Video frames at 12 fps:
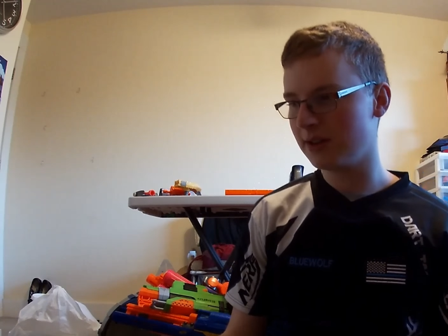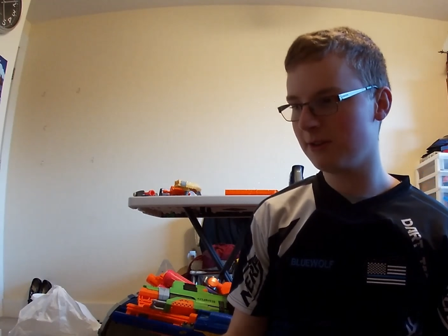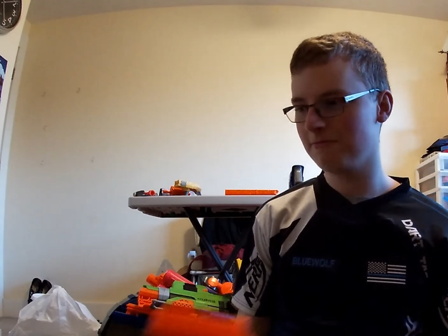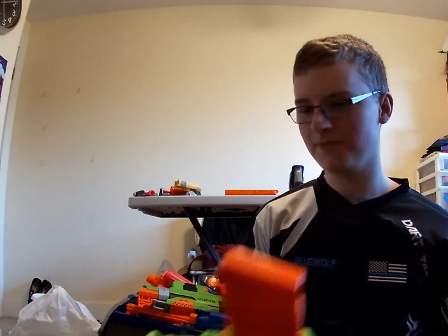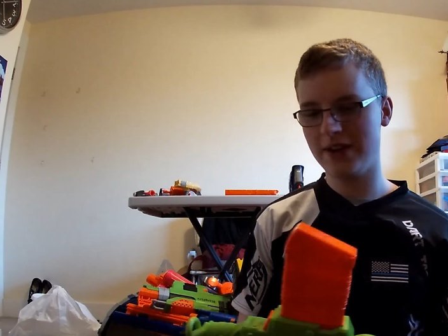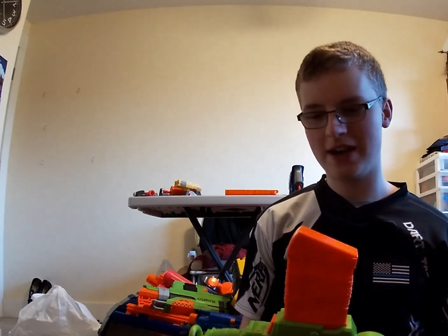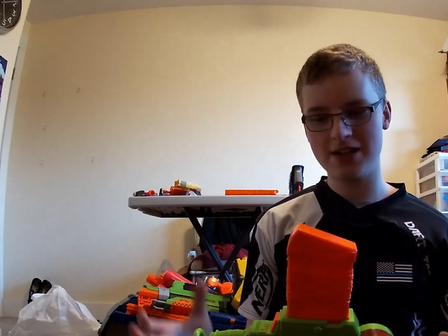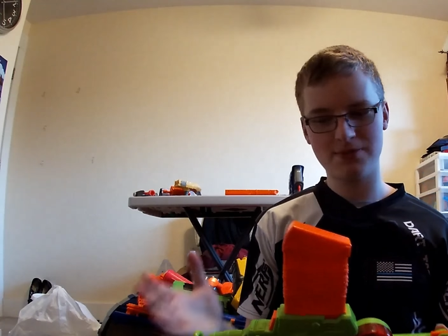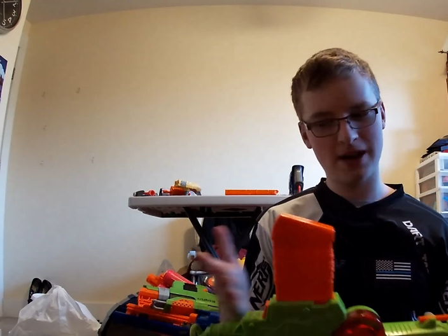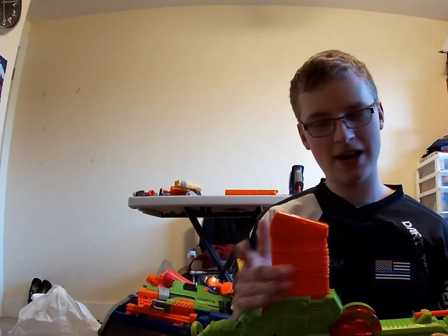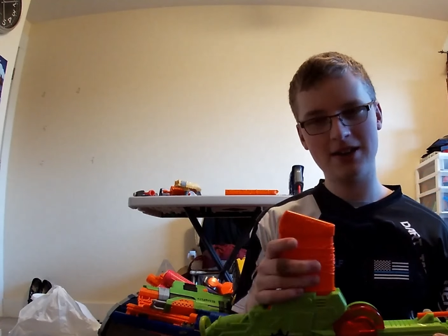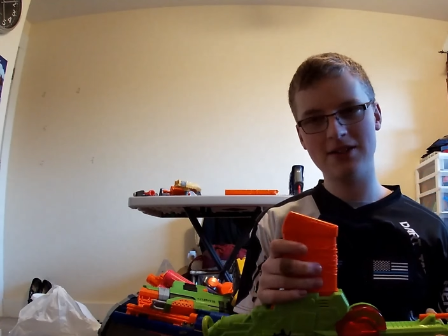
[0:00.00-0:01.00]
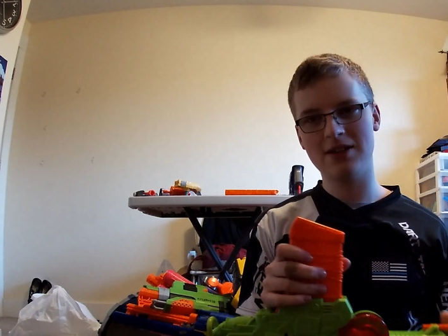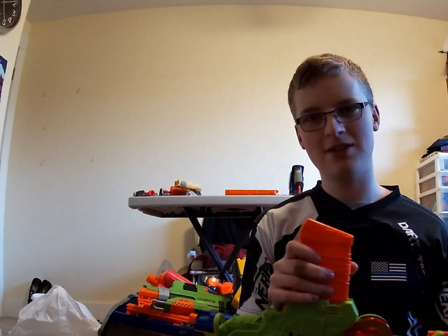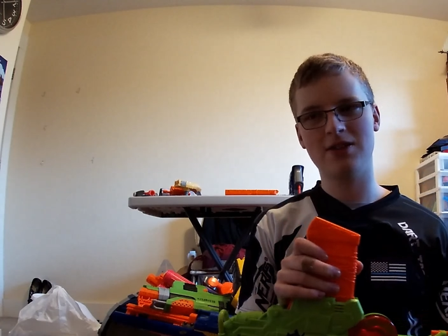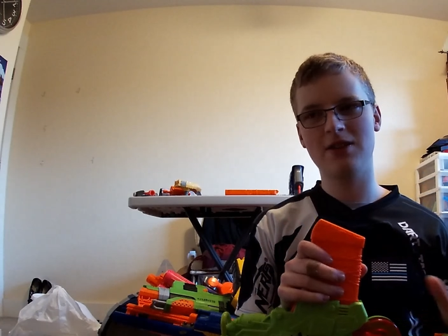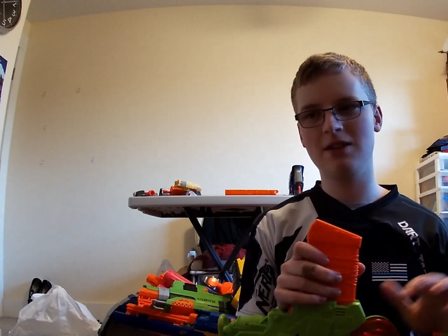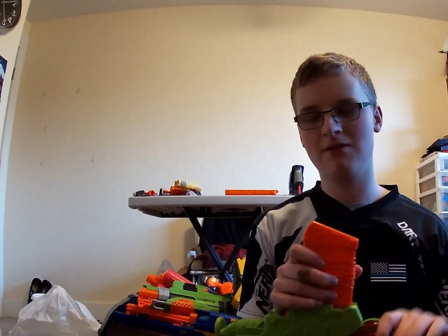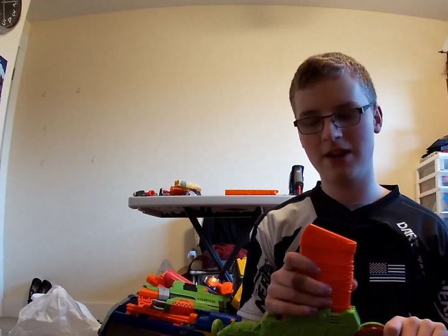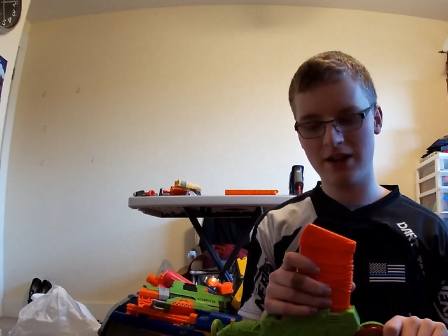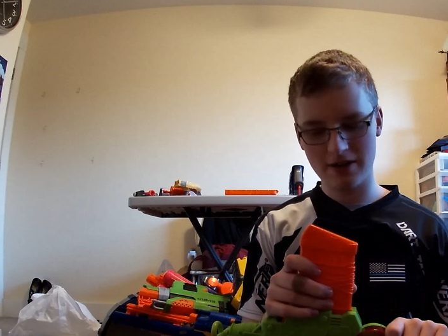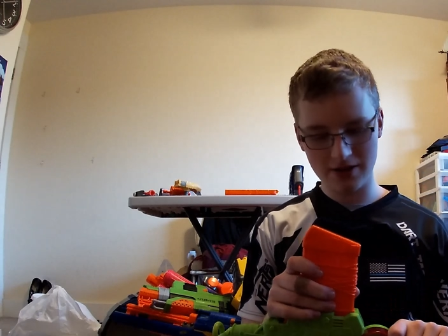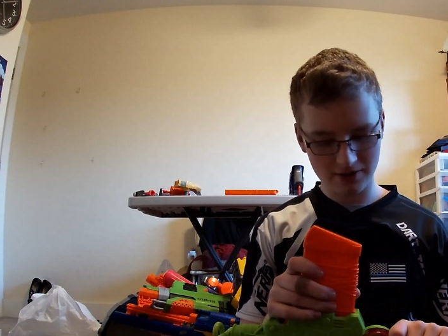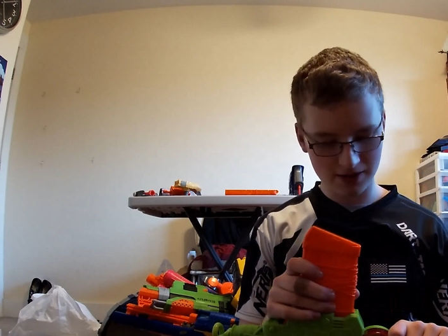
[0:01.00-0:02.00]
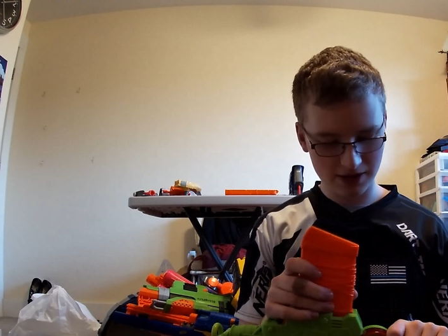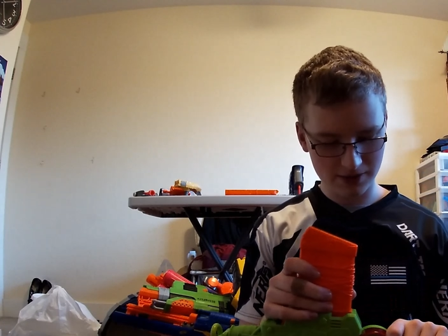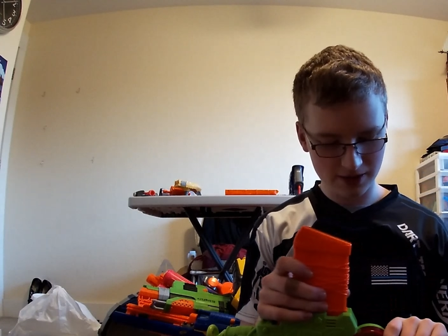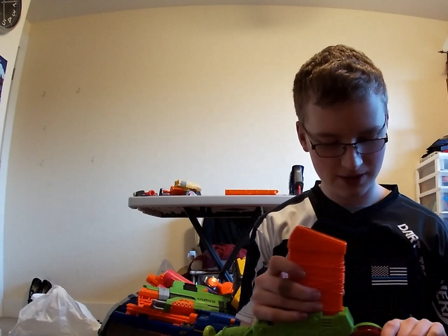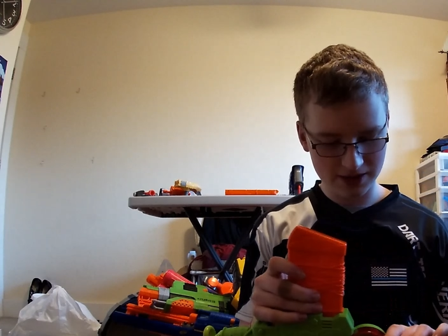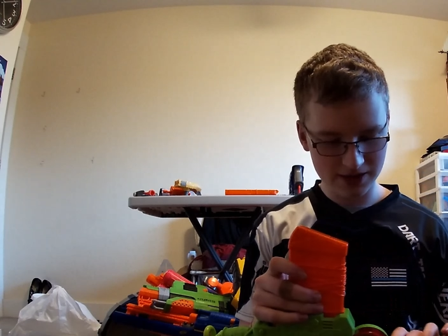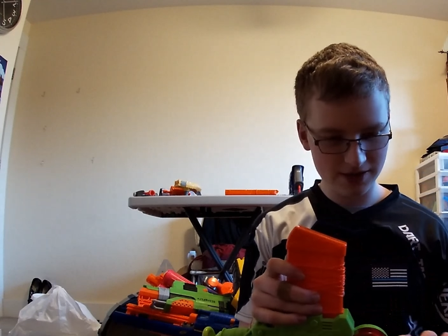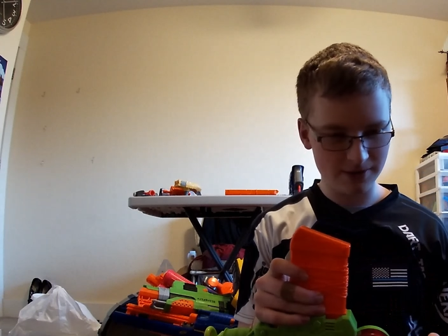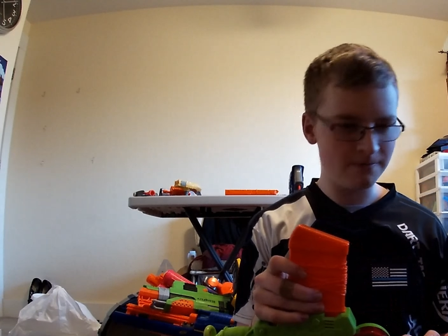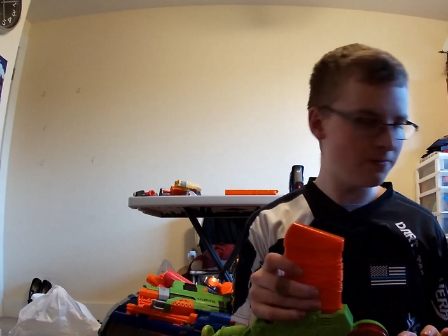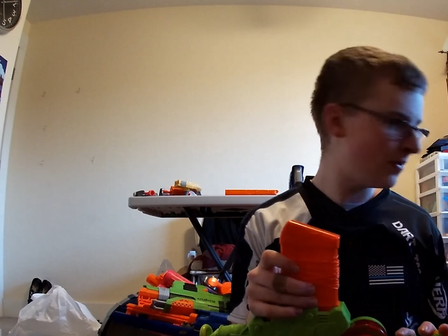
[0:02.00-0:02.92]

And it has magazines, so you can reload it really quickly, too.